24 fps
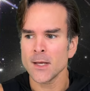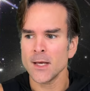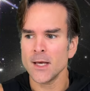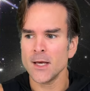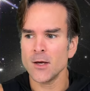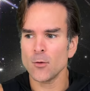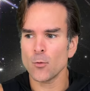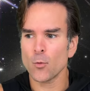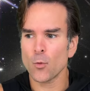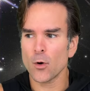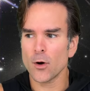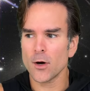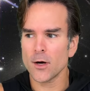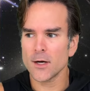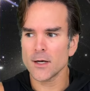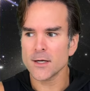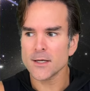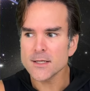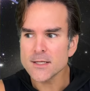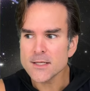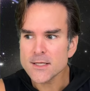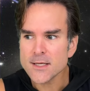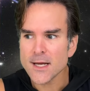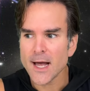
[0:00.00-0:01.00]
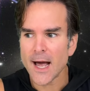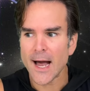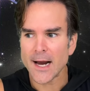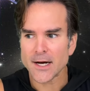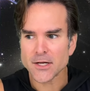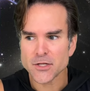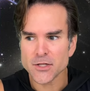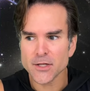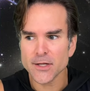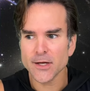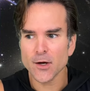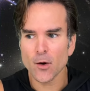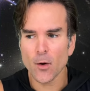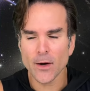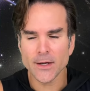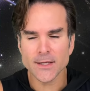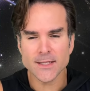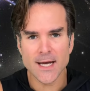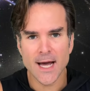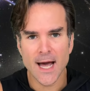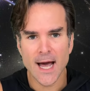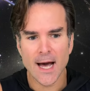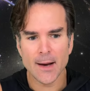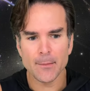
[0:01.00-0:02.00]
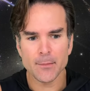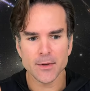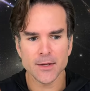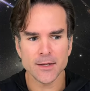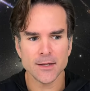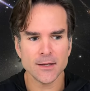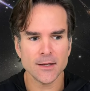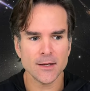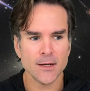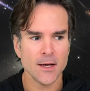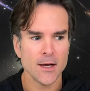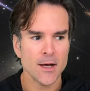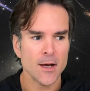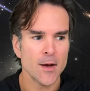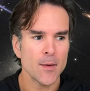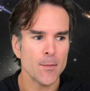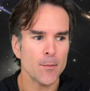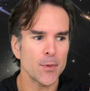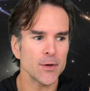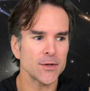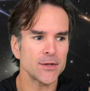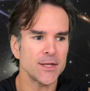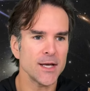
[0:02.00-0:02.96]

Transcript: it was actually going to happen, but